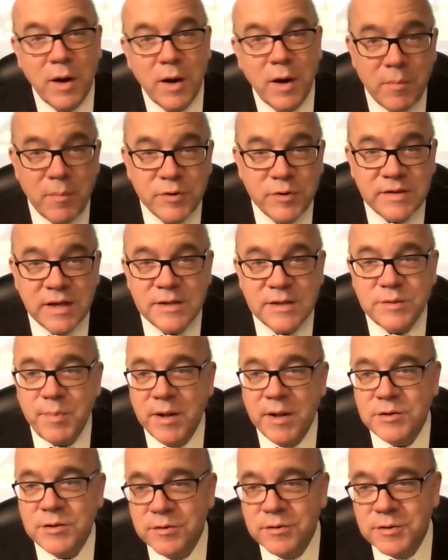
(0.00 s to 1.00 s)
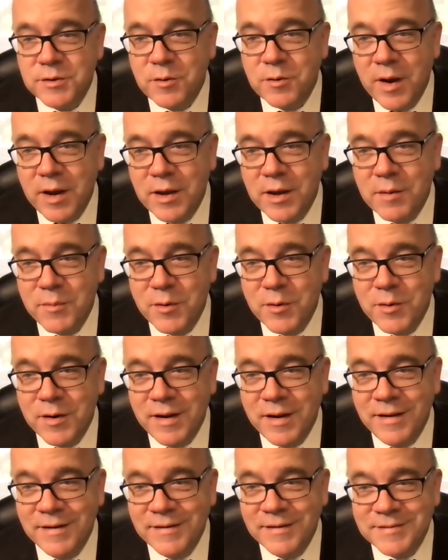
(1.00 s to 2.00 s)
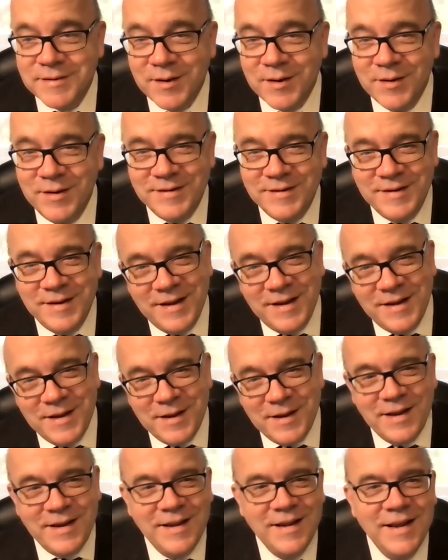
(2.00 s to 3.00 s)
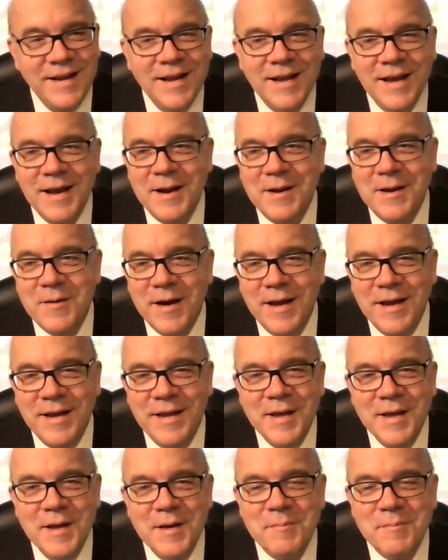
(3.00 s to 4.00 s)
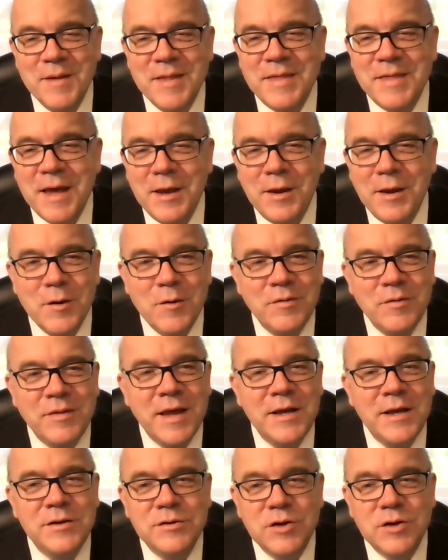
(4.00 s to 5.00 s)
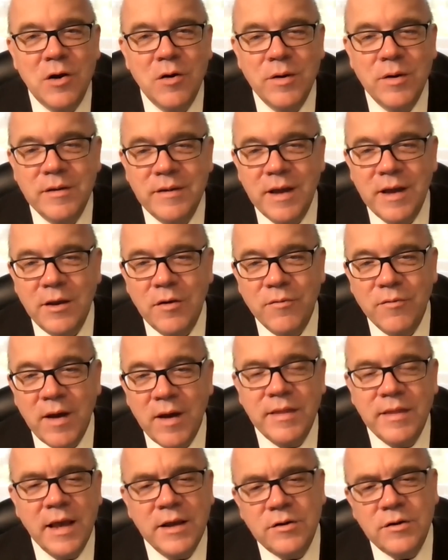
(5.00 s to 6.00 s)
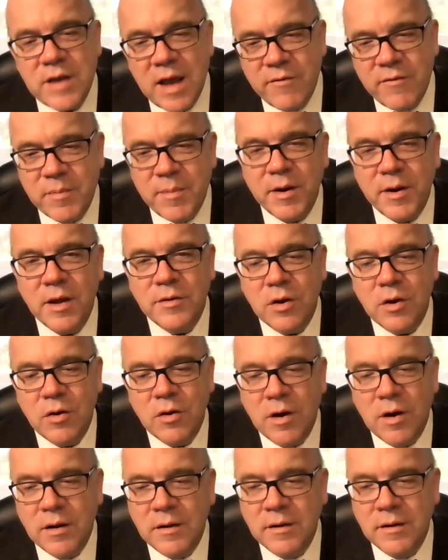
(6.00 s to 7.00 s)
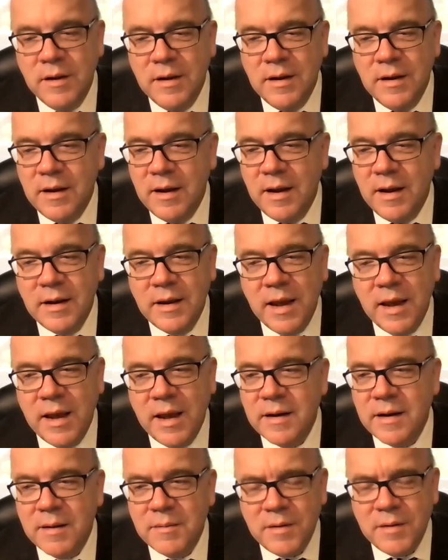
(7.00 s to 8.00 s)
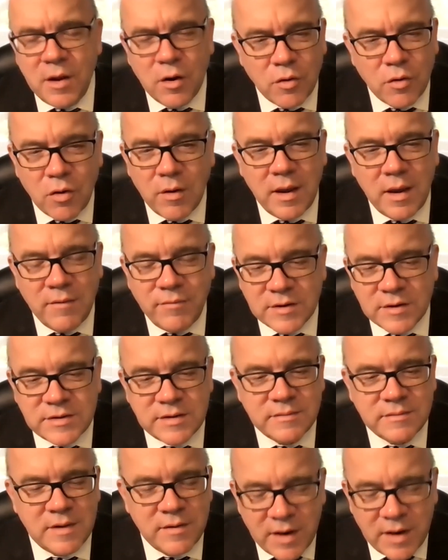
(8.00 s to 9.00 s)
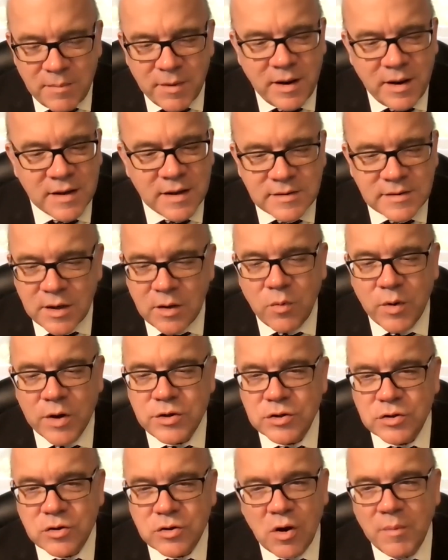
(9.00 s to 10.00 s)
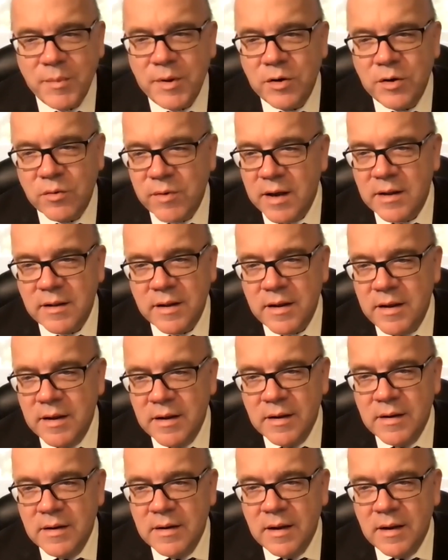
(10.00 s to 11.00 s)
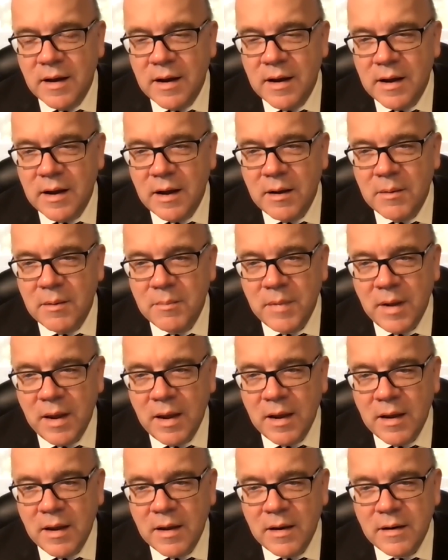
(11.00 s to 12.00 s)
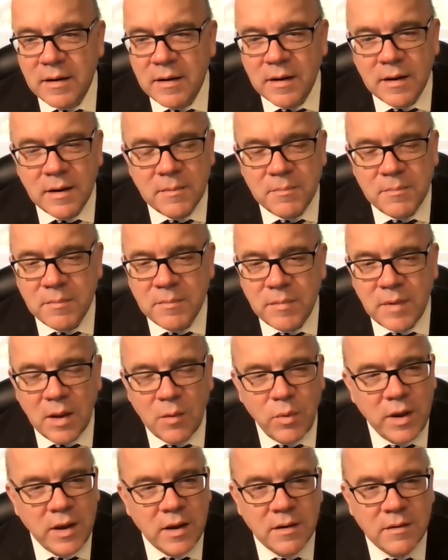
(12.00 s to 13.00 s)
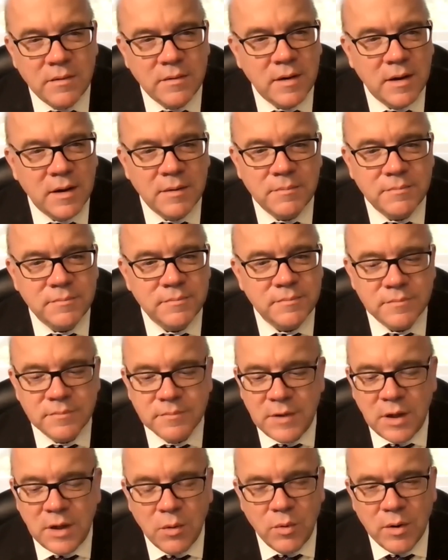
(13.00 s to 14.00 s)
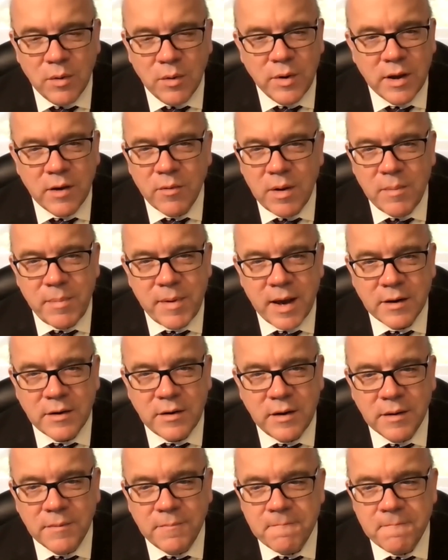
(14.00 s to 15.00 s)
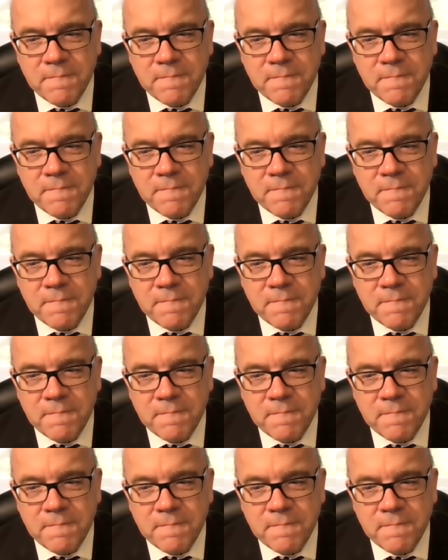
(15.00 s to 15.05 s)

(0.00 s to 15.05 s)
I represent Spencer. It's a great community. So anyway, but thank you. Thanks, Joe. And thanks to everybody on the call. And again, if anybody has any questions, call me directly. And we can, we'll get right back to you.